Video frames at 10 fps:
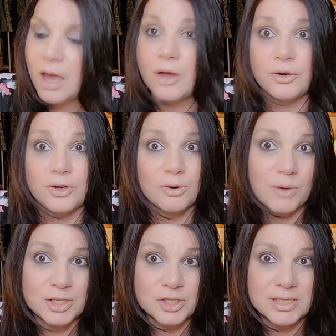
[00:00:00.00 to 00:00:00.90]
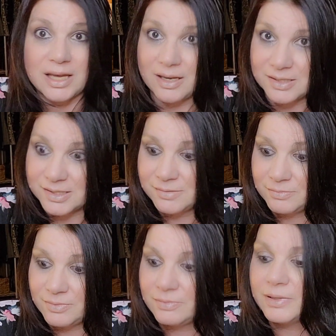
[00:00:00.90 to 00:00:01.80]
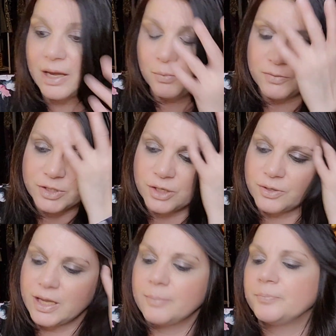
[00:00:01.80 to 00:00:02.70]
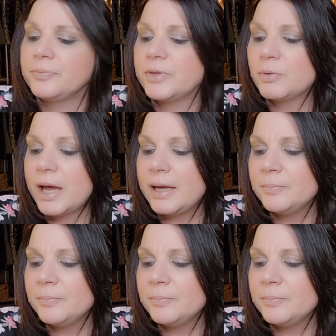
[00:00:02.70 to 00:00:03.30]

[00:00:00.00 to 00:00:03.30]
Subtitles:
no questions asked. They will return them, okay?